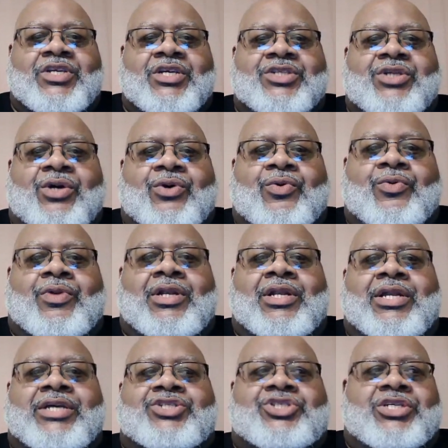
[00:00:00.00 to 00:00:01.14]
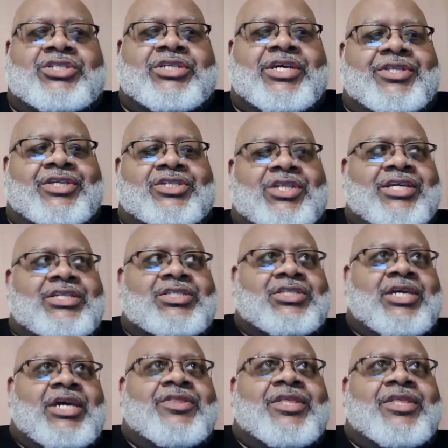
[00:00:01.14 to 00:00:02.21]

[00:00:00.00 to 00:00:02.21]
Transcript: So let's just say this. Let's say